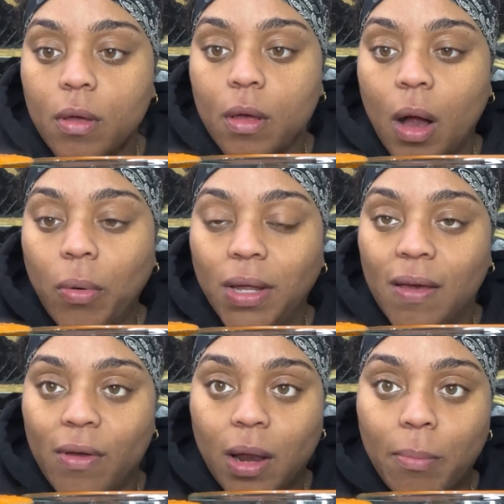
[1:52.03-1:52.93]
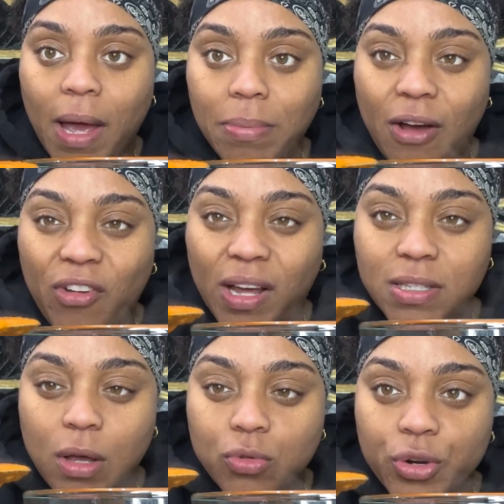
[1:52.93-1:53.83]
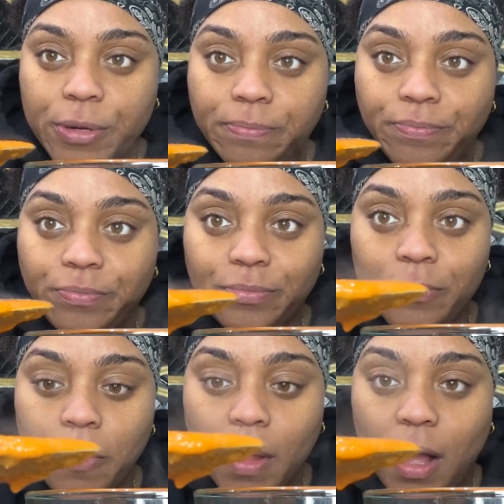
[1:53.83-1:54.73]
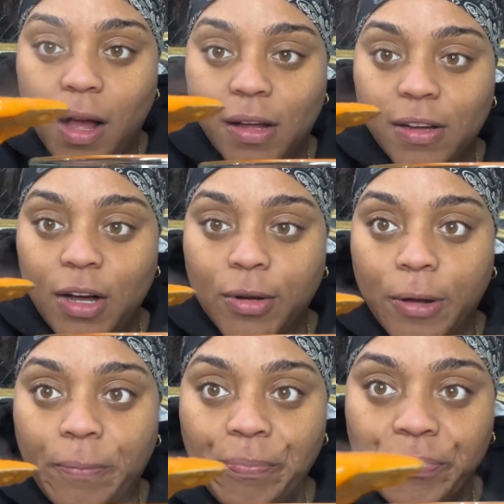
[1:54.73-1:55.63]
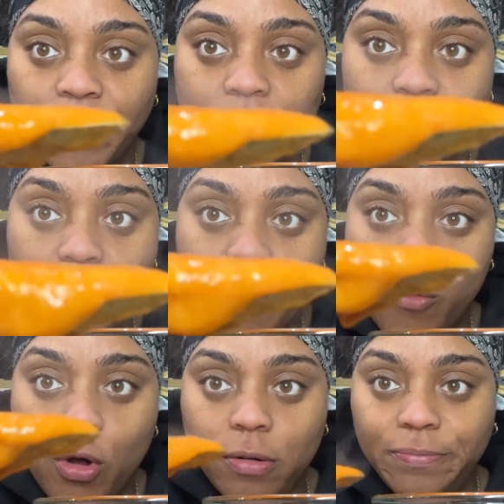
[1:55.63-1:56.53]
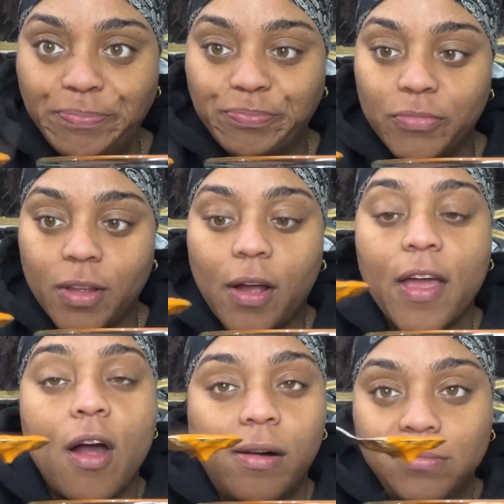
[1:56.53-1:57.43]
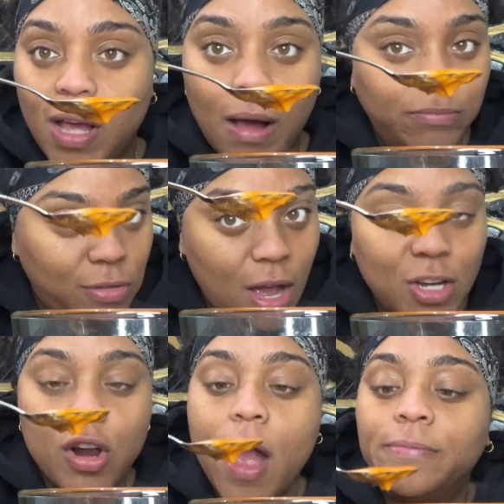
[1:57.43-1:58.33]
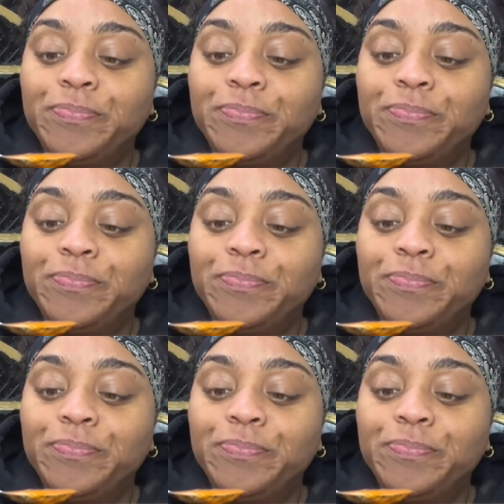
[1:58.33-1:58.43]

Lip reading: I want to give y'all a bite, but I feel like it's gonna drip. Hold on. There, whoop. Okay, y'all. I'll try.